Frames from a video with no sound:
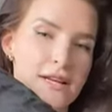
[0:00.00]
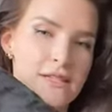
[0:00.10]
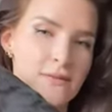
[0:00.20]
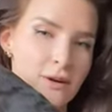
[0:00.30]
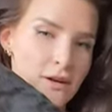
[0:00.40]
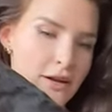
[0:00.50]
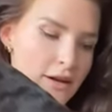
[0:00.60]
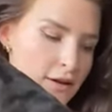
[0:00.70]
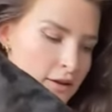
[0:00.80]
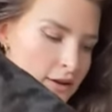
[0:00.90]
I swear to
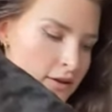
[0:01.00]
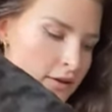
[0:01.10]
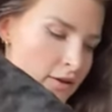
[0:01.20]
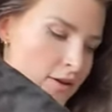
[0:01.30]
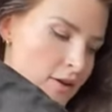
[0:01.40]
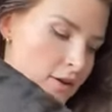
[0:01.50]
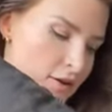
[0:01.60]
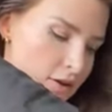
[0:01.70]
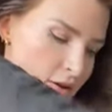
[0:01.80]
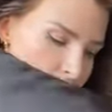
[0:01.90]
God.
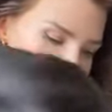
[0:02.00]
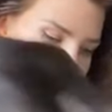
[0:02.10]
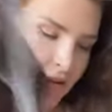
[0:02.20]
Yuri.